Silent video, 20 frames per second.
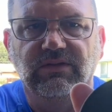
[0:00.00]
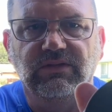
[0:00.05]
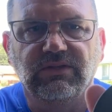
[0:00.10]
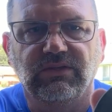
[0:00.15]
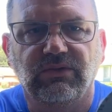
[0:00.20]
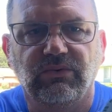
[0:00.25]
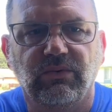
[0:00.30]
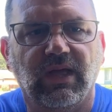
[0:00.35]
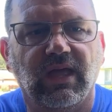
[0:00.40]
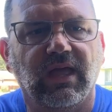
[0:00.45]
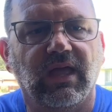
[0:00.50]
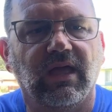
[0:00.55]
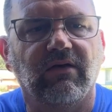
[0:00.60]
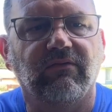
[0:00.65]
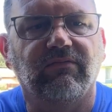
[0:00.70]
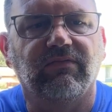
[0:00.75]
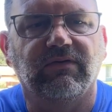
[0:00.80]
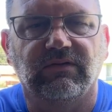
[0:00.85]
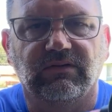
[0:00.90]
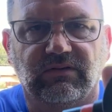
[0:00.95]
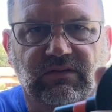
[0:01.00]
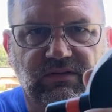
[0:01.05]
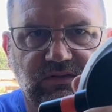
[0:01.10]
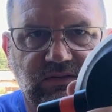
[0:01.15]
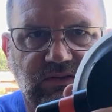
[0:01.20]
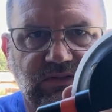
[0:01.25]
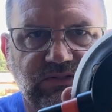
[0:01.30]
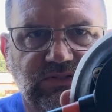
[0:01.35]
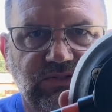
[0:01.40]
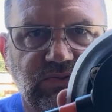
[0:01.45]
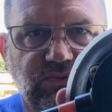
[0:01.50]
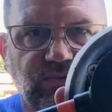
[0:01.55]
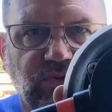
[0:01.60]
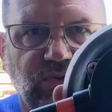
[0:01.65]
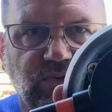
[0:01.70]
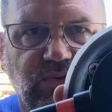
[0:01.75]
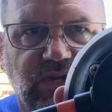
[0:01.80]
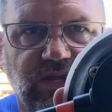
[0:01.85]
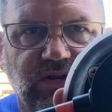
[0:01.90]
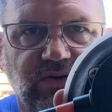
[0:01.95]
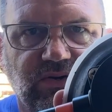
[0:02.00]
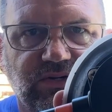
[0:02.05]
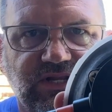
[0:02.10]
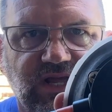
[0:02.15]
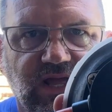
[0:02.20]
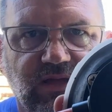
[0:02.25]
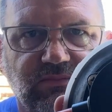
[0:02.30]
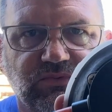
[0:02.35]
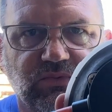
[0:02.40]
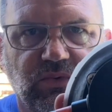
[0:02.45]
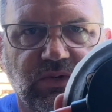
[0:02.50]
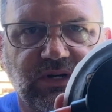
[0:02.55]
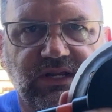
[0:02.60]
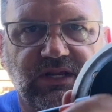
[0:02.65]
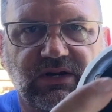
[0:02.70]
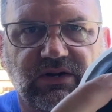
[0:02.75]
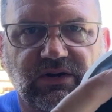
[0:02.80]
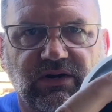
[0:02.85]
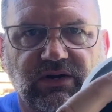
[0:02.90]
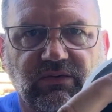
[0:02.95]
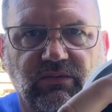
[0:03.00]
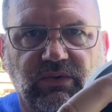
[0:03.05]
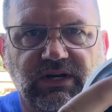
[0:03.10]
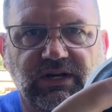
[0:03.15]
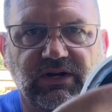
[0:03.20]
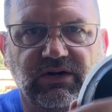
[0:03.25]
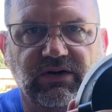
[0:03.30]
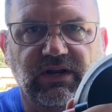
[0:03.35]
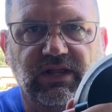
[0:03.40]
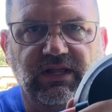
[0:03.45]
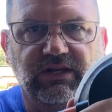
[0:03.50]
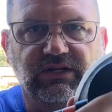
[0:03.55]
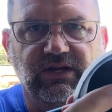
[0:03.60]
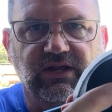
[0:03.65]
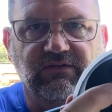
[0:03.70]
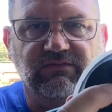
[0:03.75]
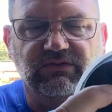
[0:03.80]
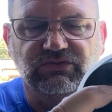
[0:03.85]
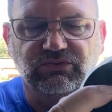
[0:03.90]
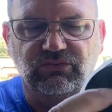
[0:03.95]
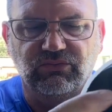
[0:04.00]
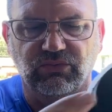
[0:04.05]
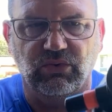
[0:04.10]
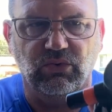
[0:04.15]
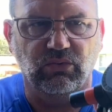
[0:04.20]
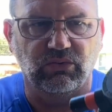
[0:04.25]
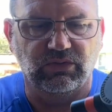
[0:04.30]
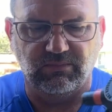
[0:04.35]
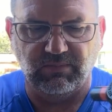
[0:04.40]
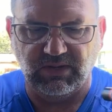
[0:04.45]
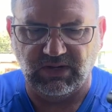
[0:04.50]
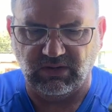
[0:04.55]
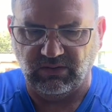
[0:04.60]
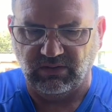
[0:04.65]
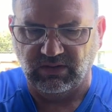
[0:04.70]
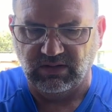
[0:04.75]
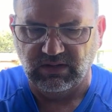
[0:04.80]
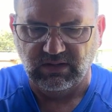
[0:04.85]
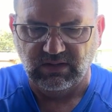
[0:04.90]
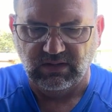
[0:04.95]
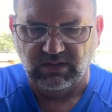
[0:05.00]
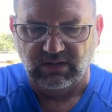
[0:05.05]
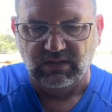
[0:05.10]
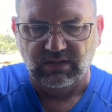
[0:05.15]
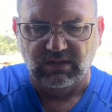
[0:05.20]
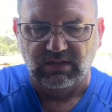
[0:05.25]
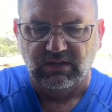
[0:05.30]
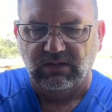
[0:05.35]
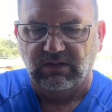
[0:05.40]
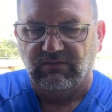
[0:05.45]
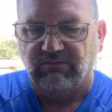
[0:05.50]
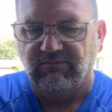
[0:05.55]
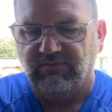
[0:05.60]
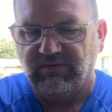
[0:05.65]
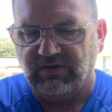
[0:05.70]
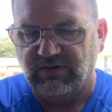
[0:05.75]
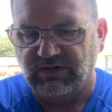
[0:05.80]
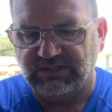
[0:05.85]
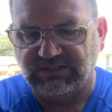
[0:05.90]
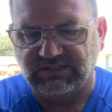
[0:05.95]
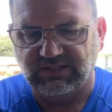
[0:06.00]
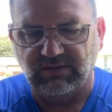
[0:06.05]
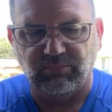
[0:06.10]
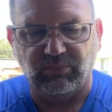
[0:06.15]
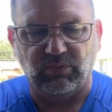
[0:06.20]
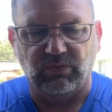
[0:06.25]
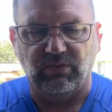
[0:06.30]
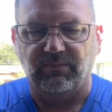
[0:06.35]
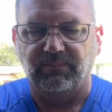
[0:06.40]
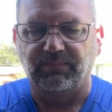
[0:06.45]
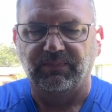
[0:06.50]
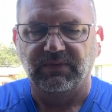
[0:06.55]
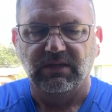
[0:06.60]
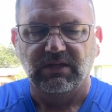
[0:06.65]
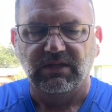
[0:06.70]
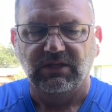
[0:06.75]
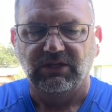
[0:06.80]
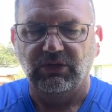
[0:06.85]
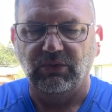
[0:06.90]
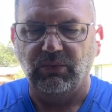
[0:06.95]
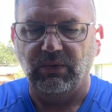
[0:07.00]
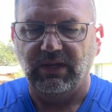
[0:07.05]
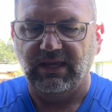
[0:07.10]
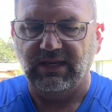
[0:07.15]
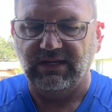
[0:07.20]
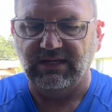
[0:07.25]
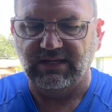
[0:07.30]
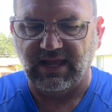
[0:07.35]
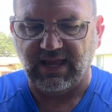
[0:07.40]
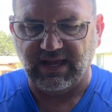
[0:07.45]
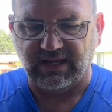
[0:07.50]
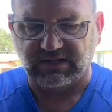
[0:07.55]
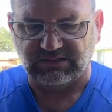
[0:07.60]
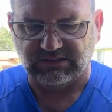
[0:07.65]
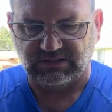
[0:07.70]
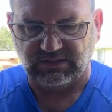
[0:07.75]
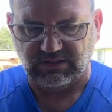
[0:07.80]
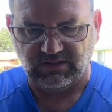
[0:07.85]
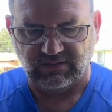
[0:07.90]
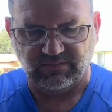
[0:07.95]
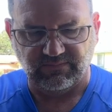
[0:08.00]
you have the 2 locator tabs, one here, and you have the screw hole in the middle. Very simple. You index,